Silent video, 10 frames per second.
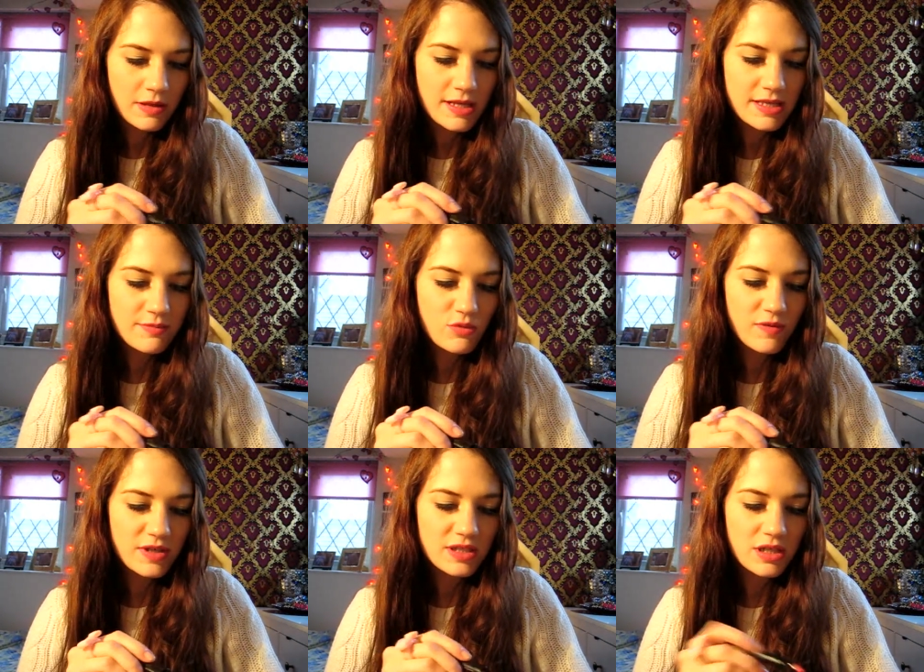This is more
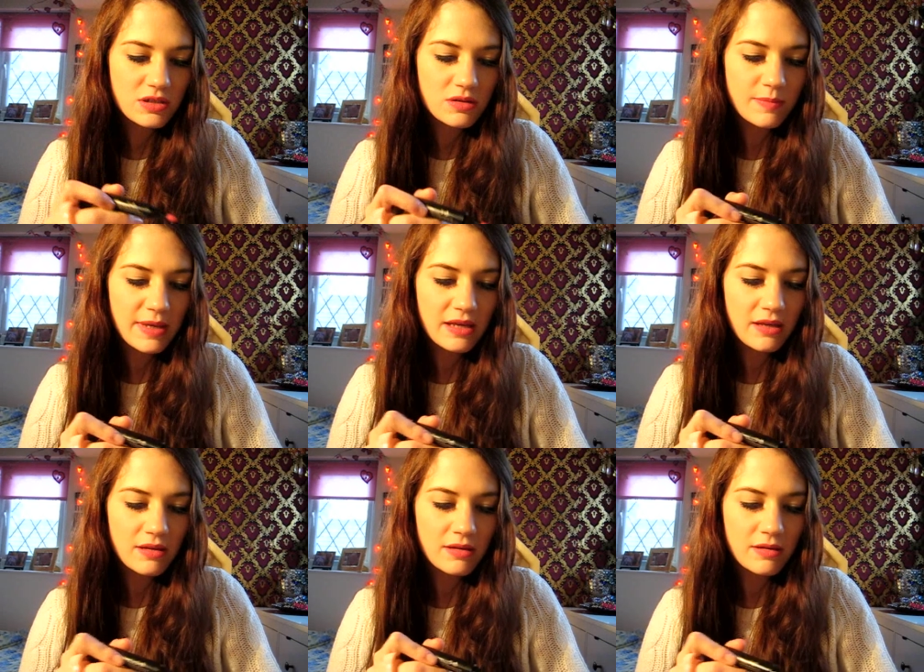of a subtle
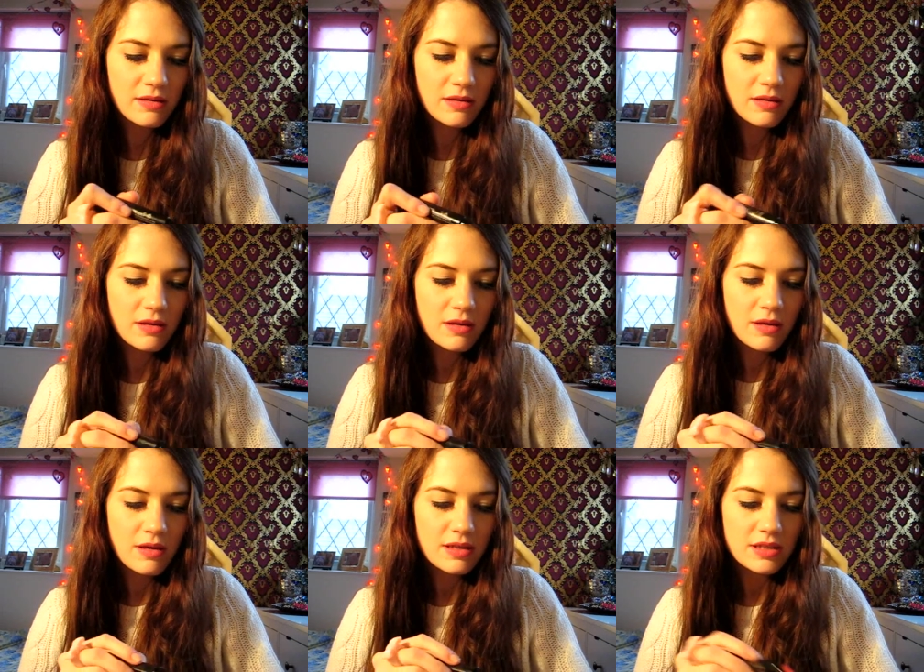pink.
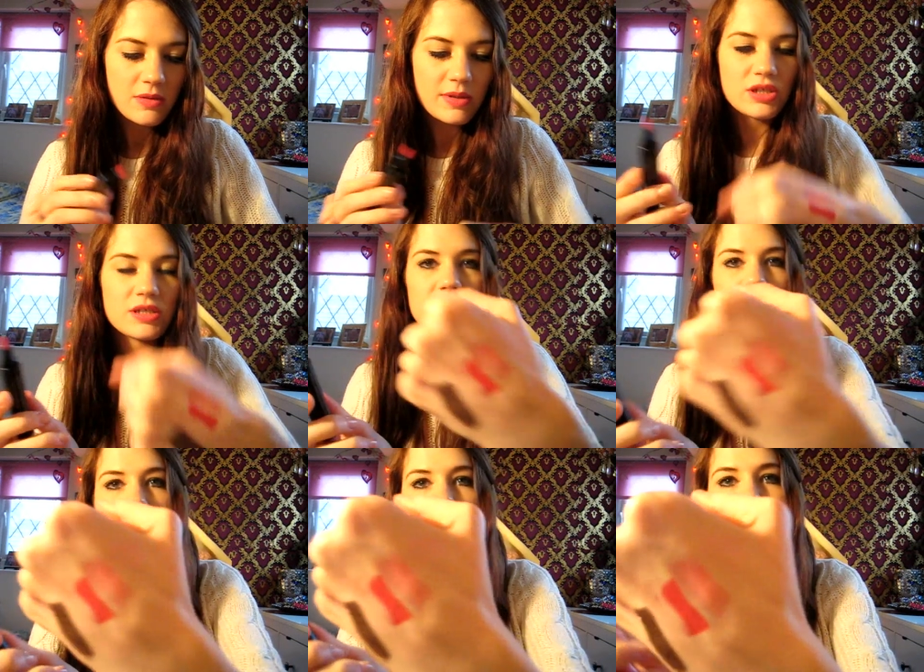So it
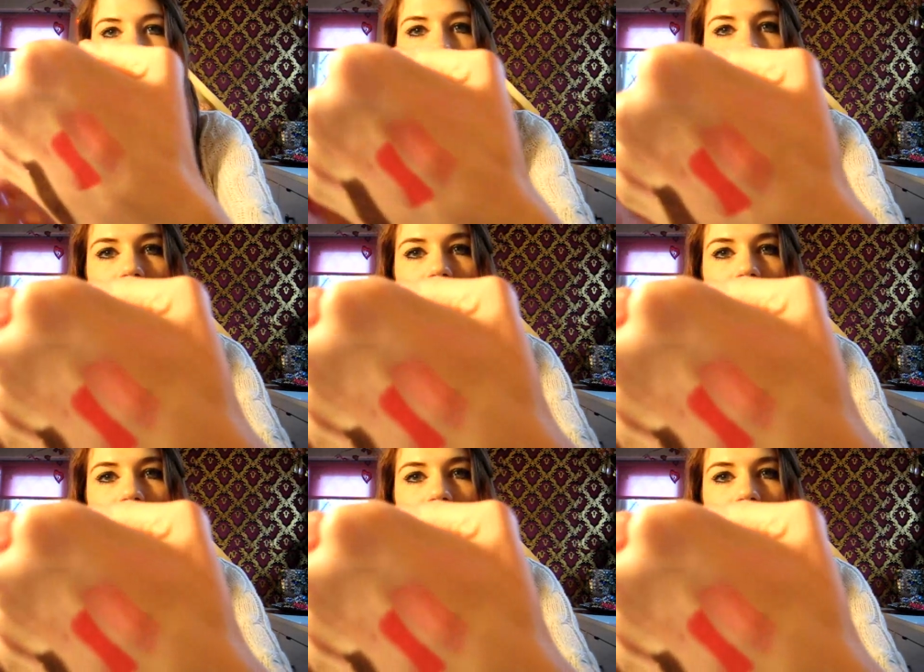just, um,